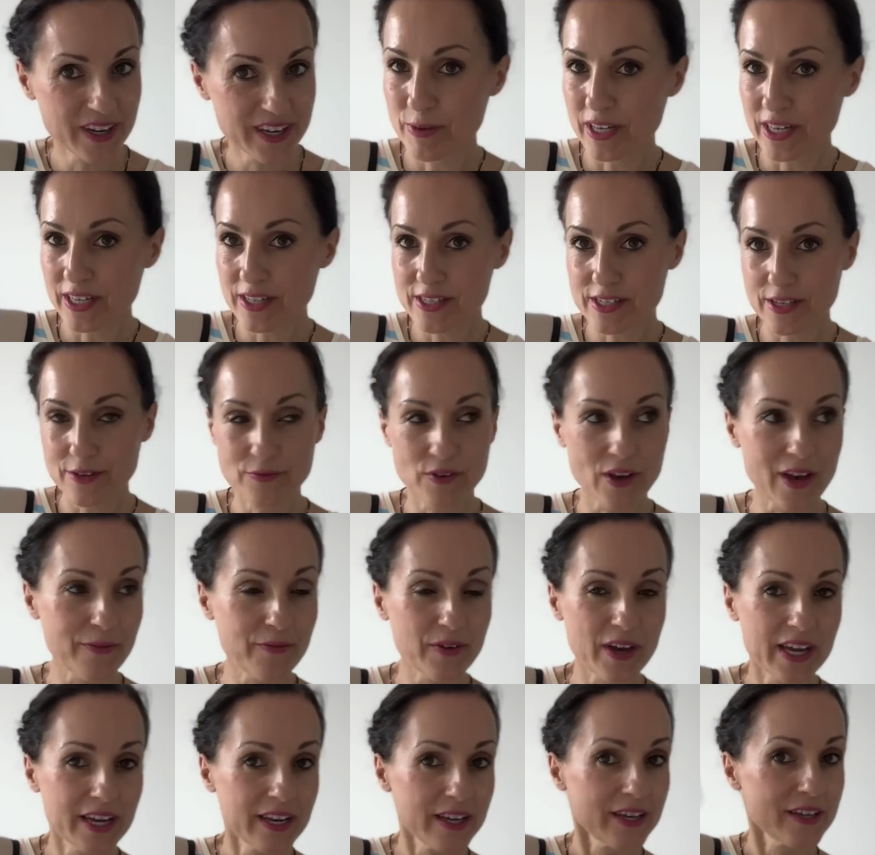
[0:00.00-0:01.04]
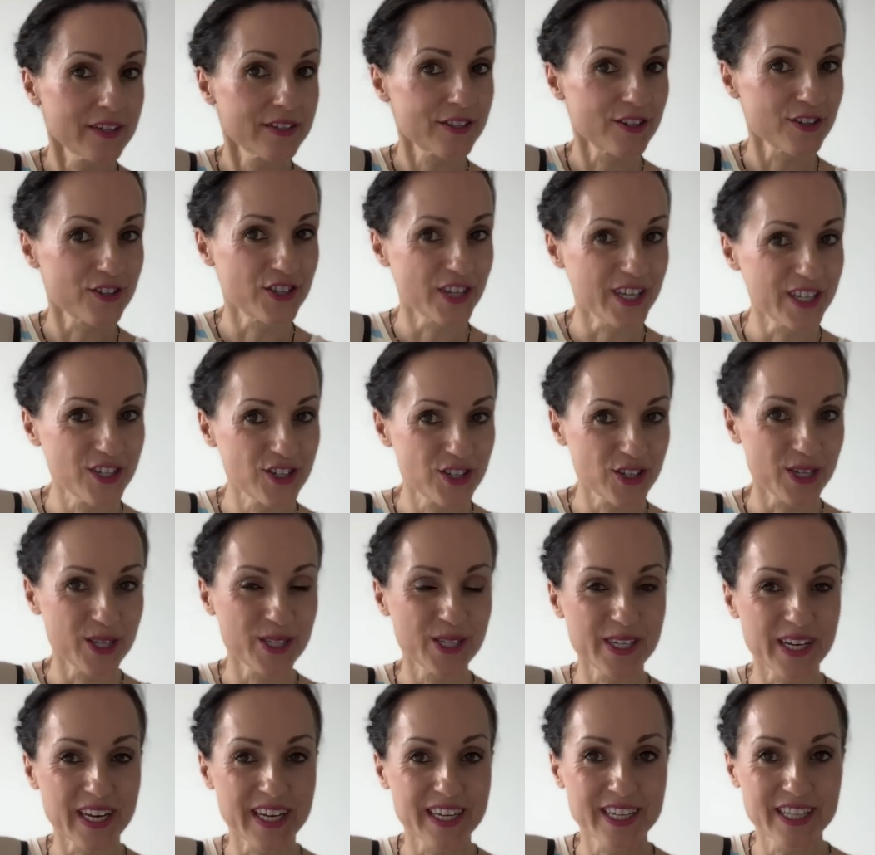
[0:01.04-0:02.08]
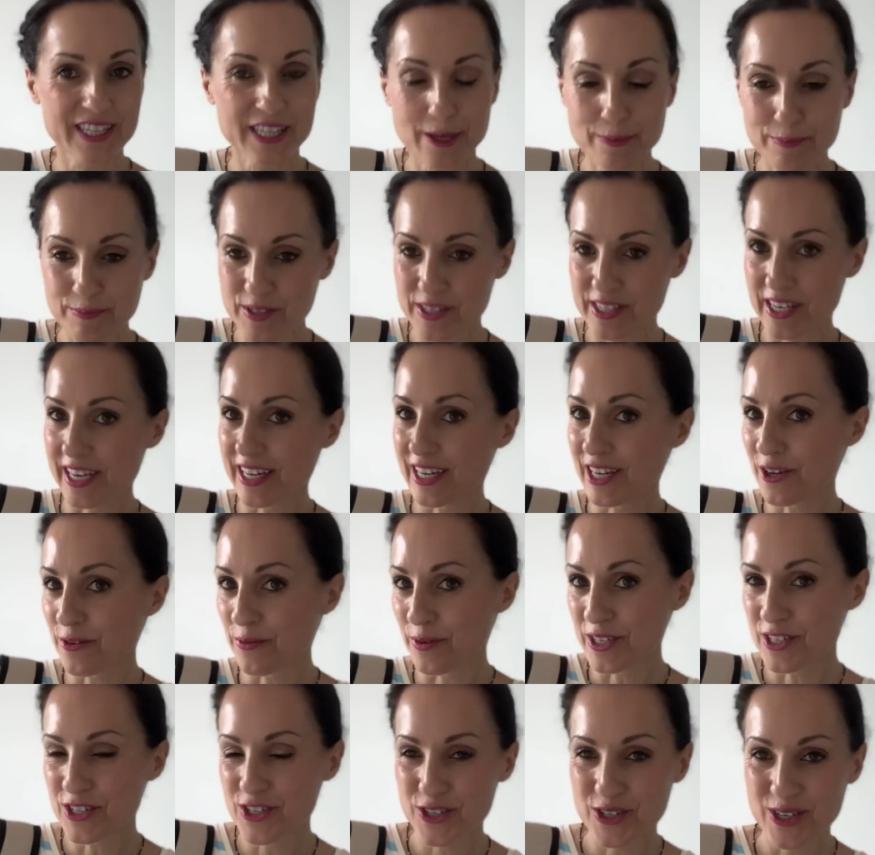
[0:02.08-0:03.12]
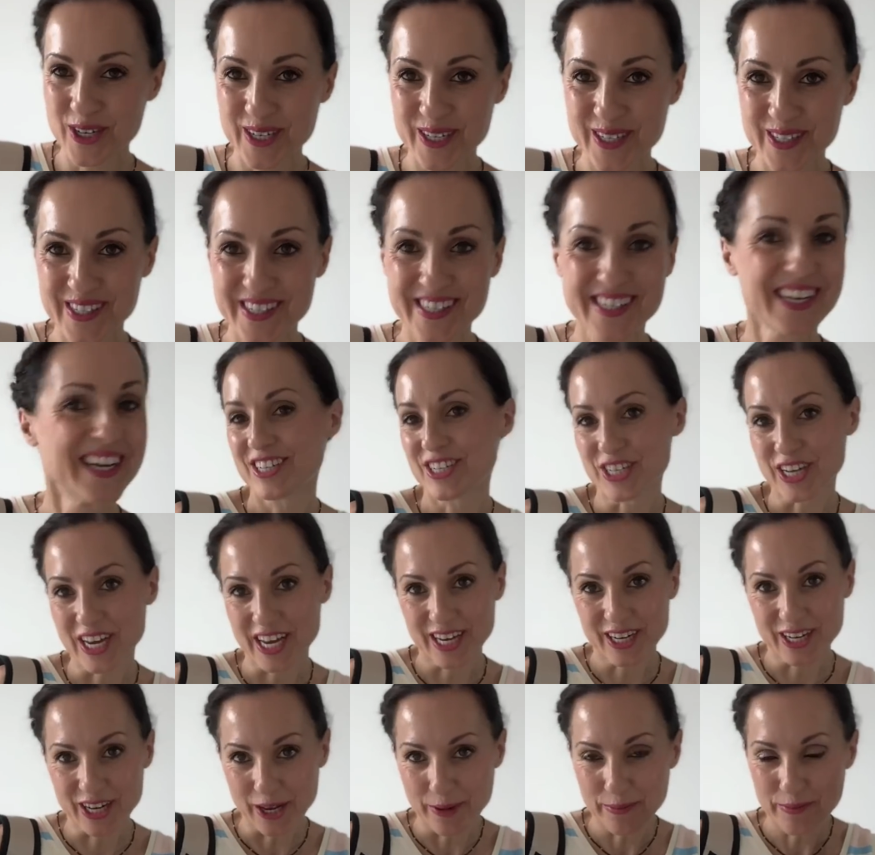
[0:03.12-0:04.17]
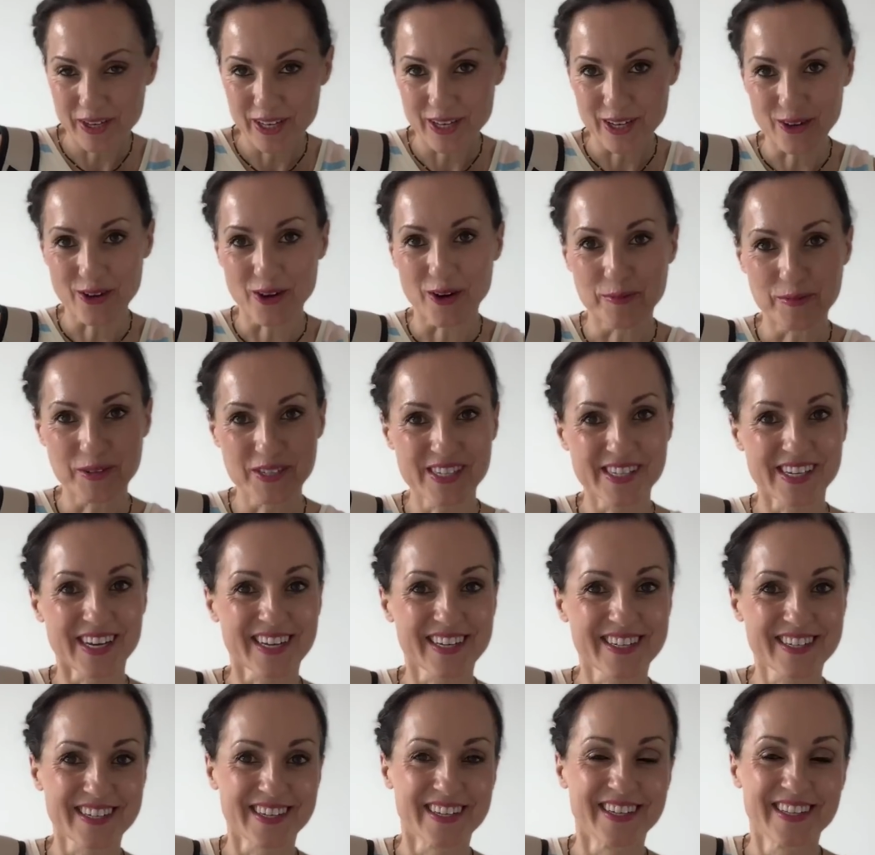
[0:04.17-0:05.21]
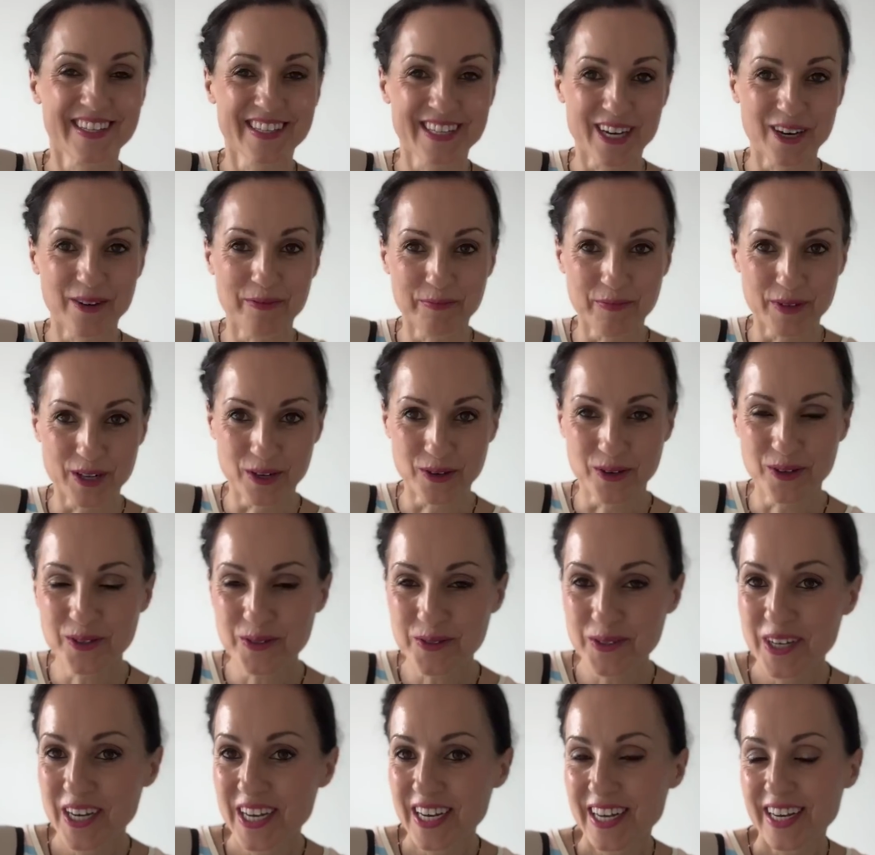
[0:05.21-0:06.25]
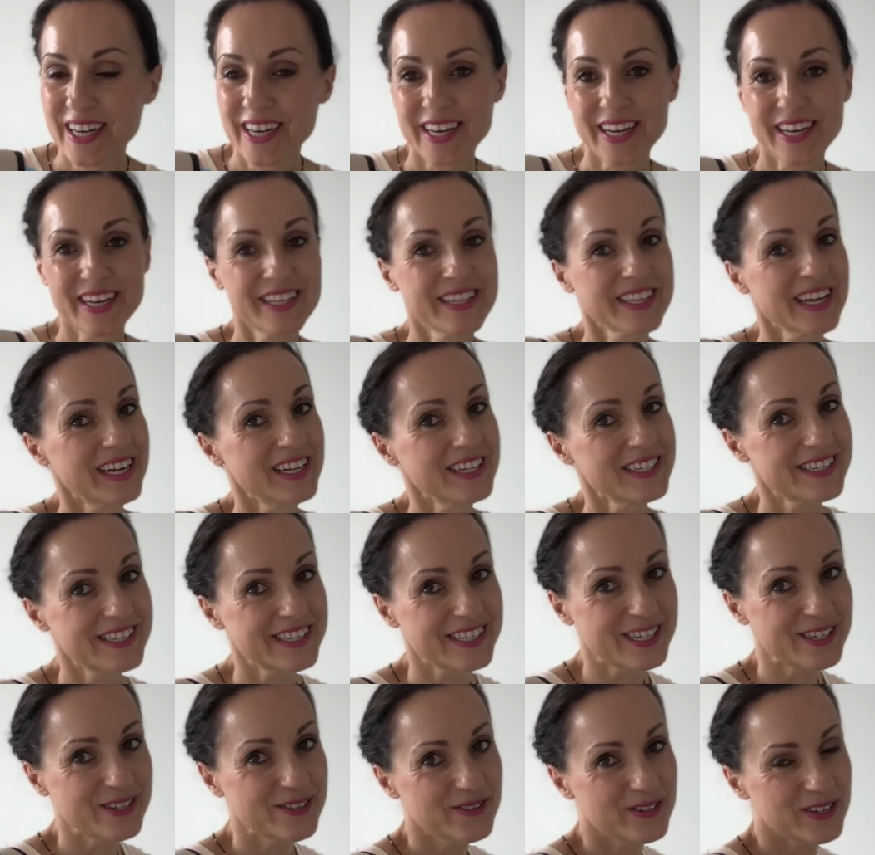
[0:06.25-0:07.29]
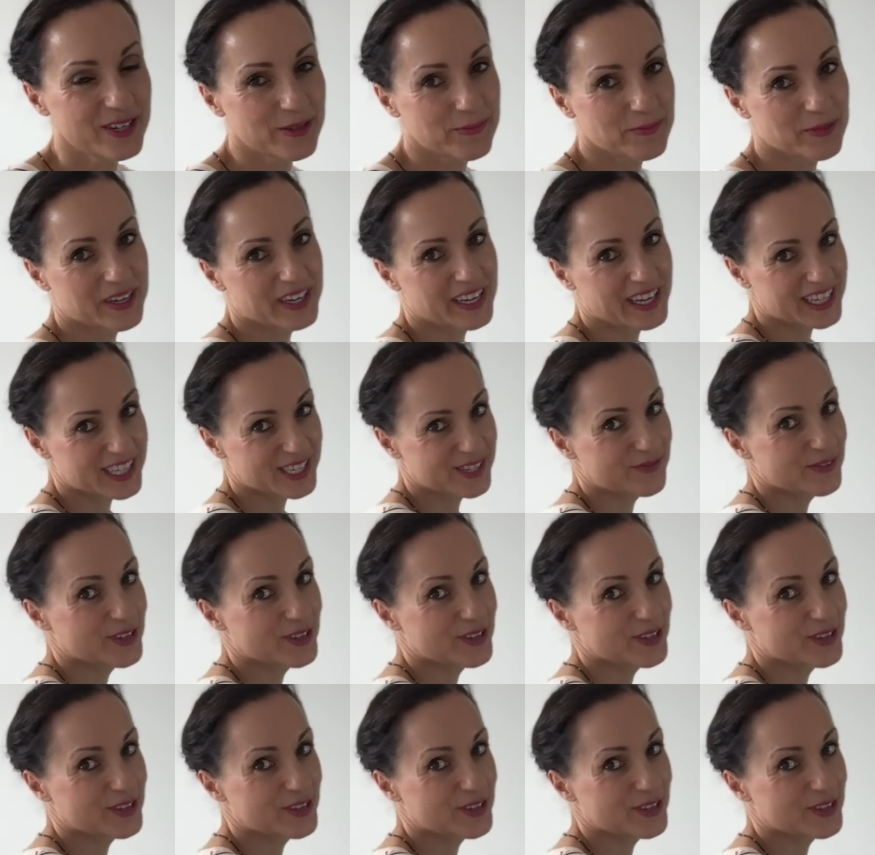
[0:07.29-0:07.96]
Please, if you have any suggestions, any tips, any questions, share them in the comment section down below. And I'll see you in my next